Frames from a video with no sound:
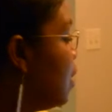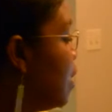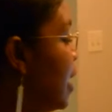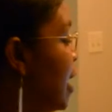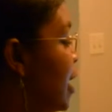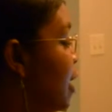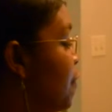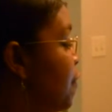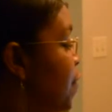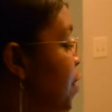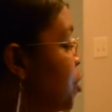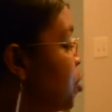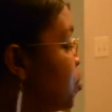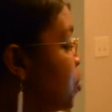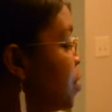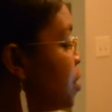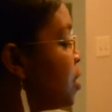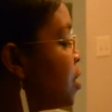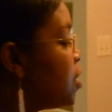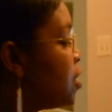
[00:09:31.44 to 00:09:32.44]
and
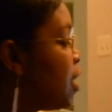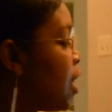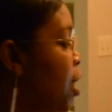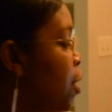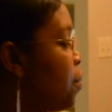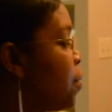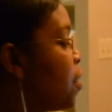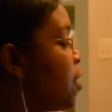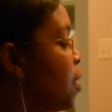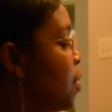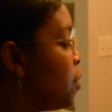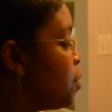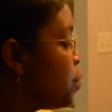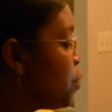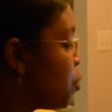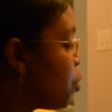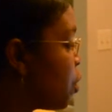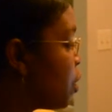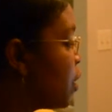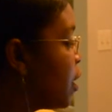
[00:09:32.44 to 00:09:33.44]
eventually the child becomes
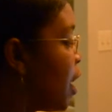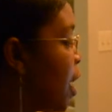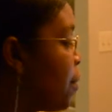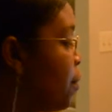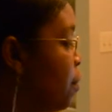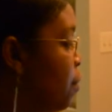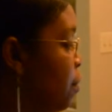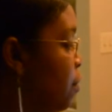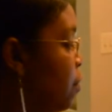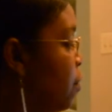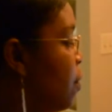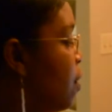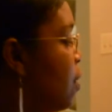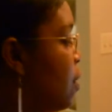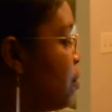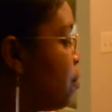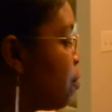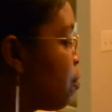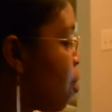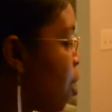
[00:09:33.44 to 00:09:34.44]
more capable
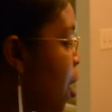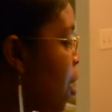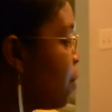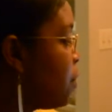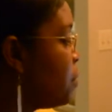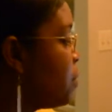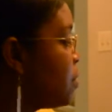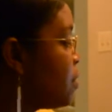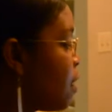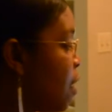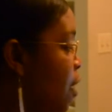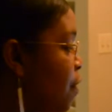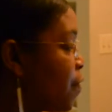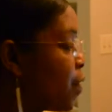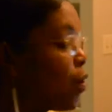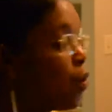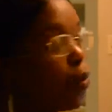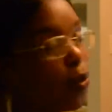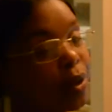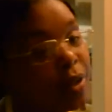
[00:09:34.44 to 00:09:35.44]
of problem
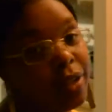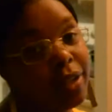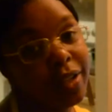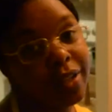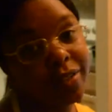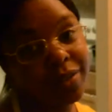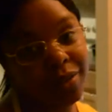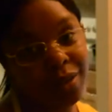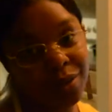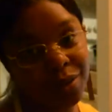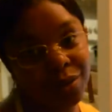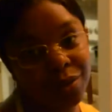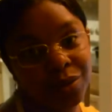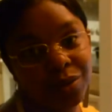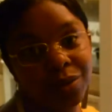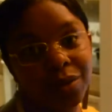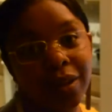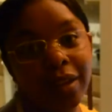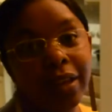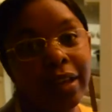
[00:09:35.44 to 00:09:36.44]
solving on his
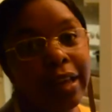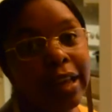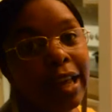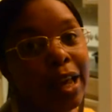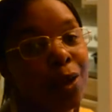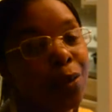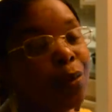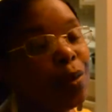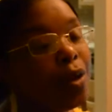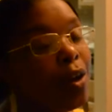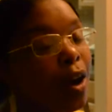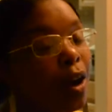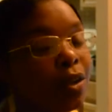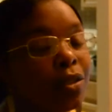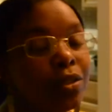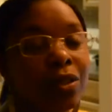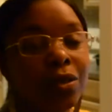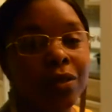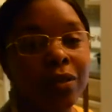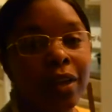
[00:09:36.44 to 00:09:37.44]
own. And we
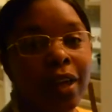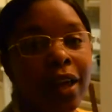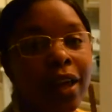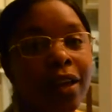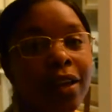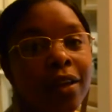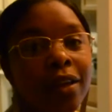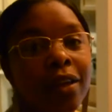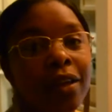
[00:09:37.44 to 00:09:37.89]
all know that.